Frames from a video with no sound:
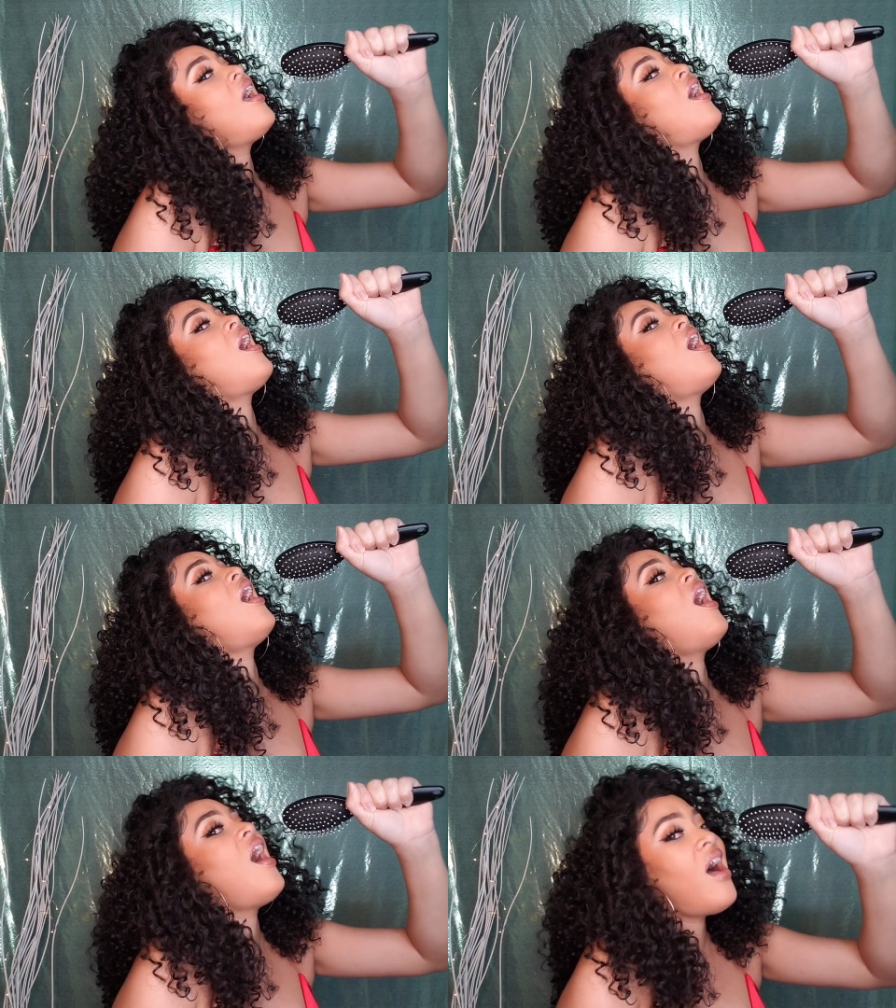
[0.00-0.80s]

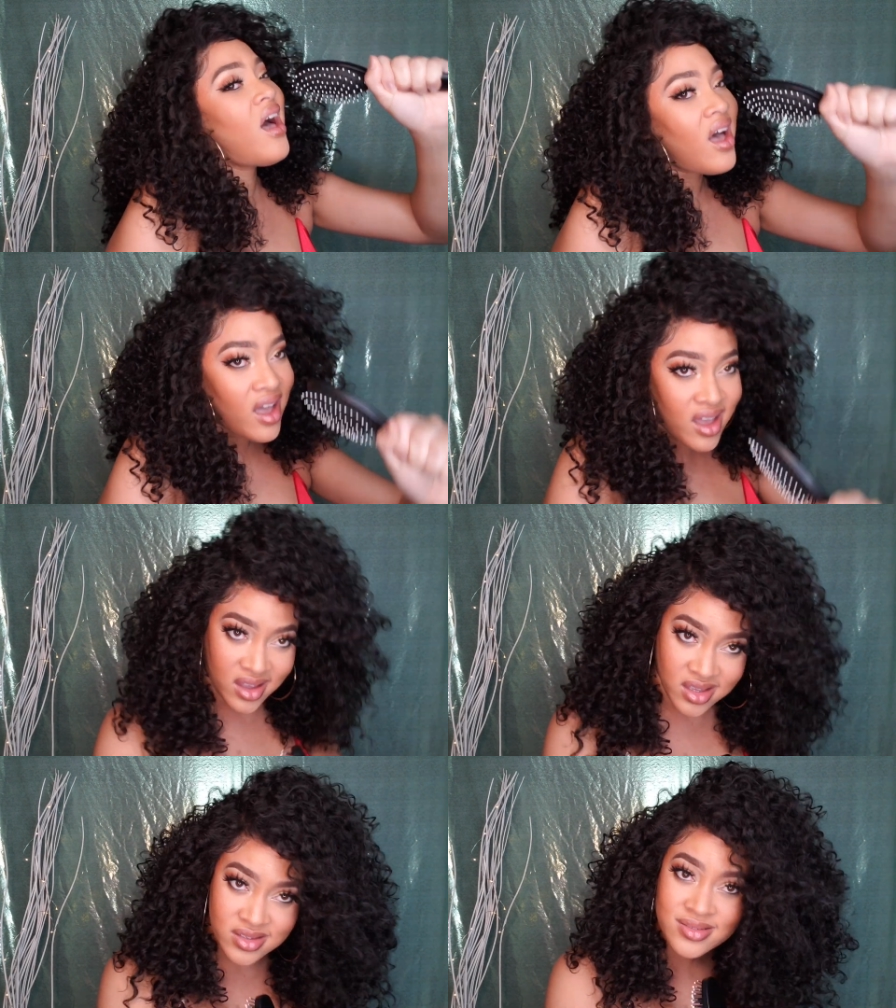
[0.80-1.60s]
Yeah.
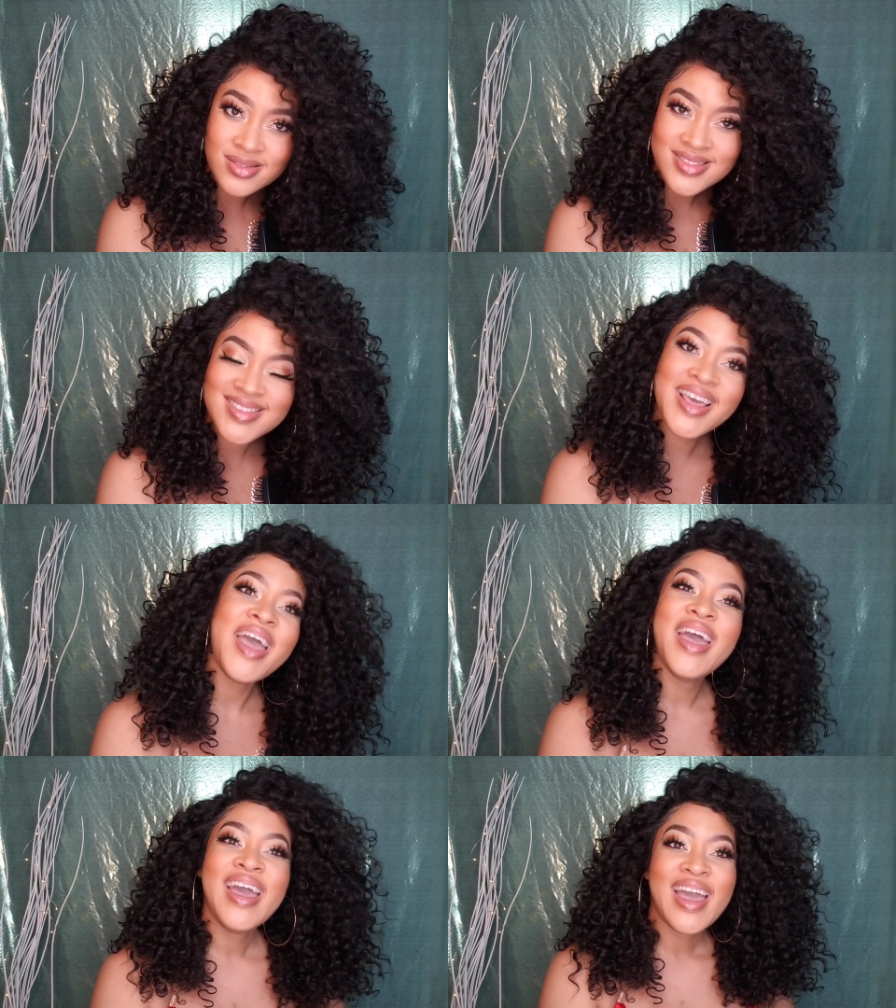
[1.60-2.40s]

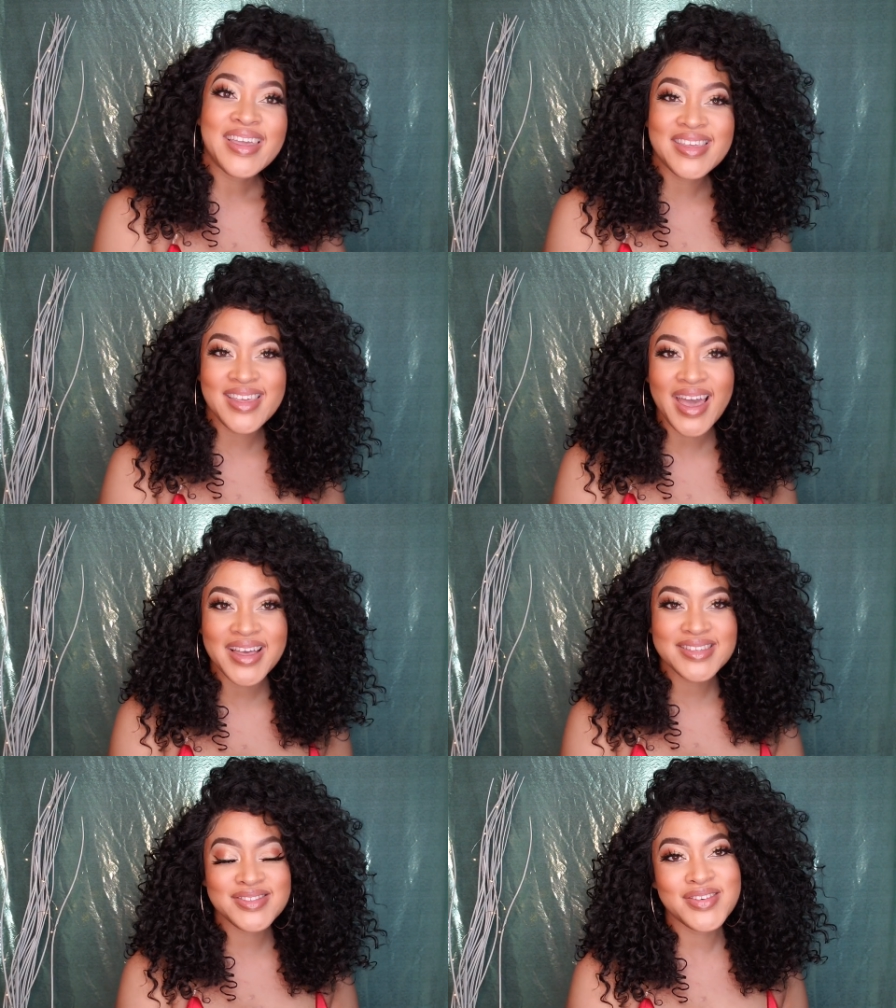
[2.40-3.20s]

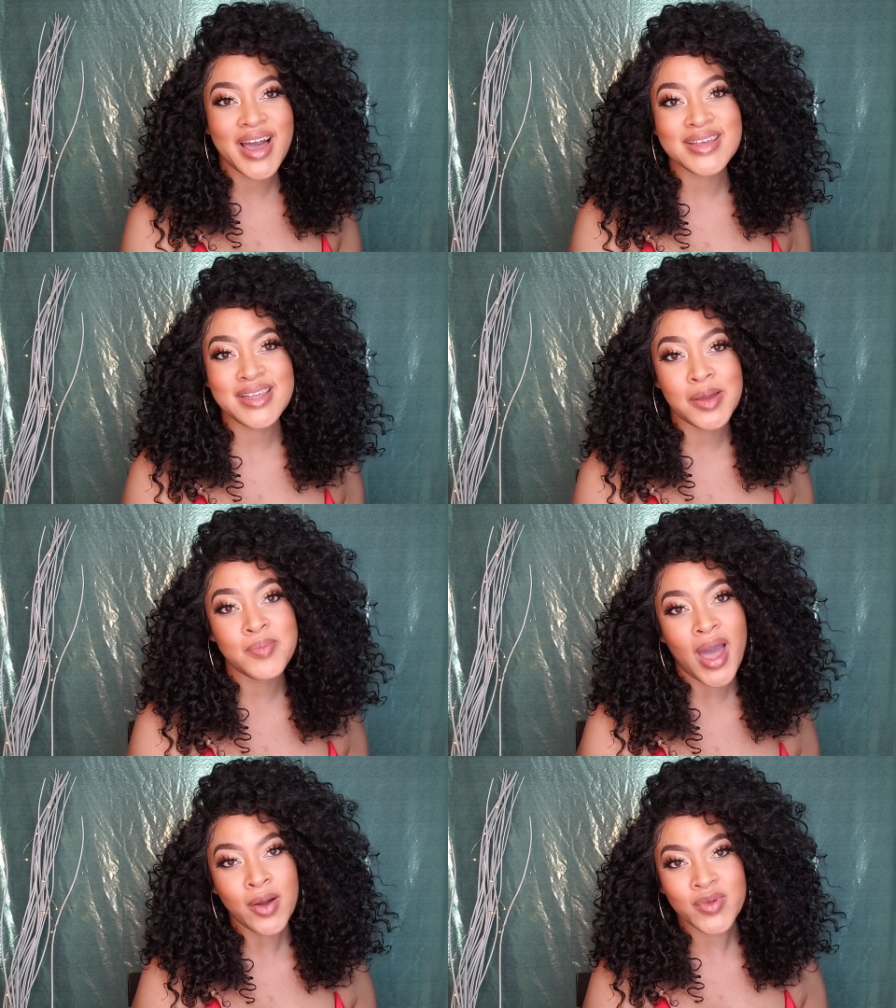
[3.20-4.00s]
Yes, you guys, I am
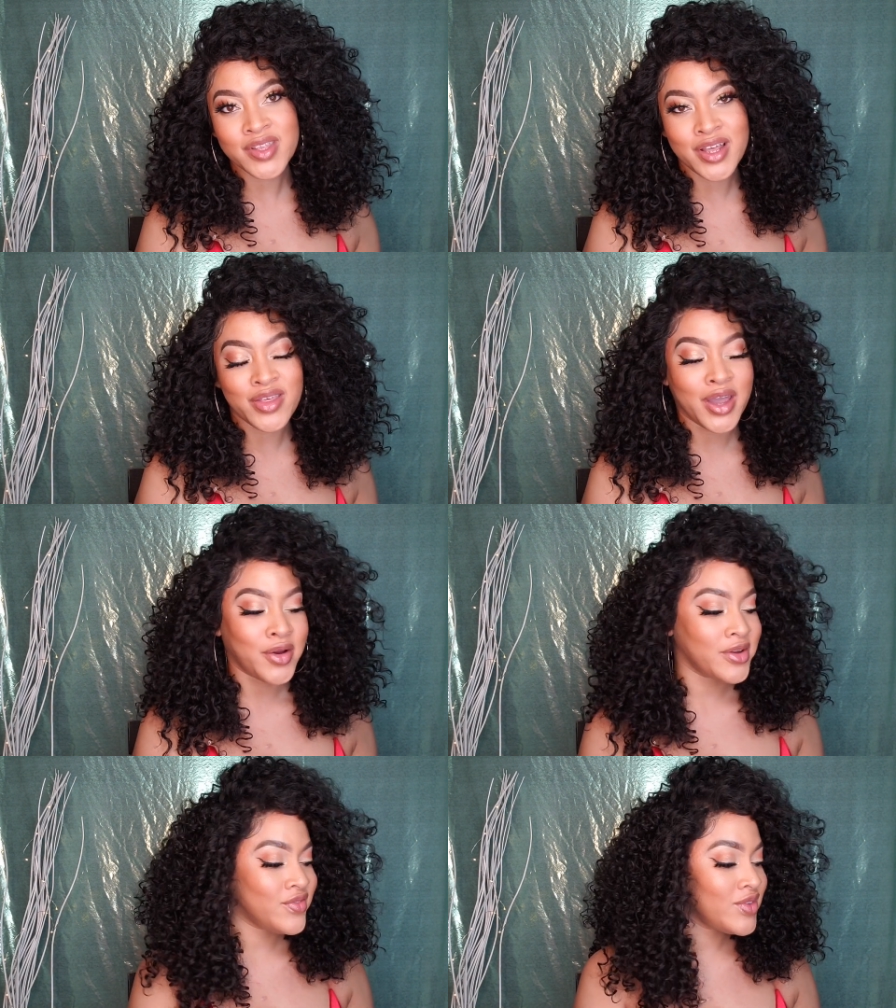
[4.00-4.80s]
back with another hair
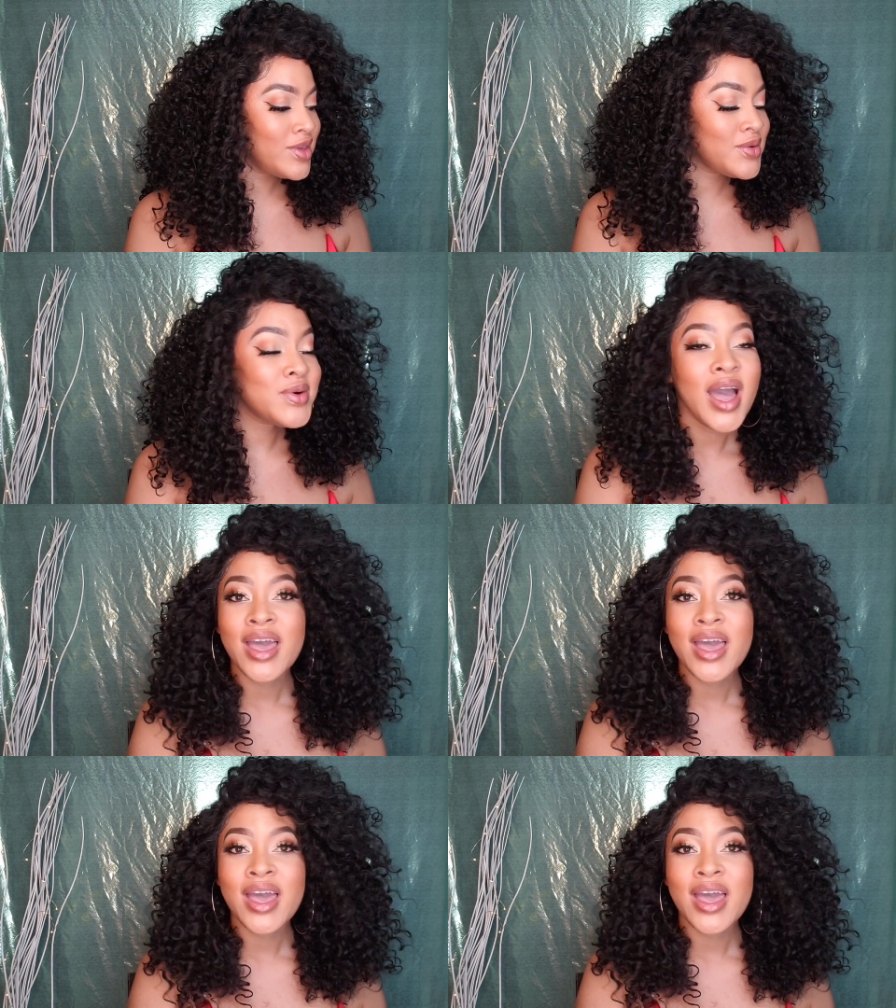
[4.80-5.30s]
review.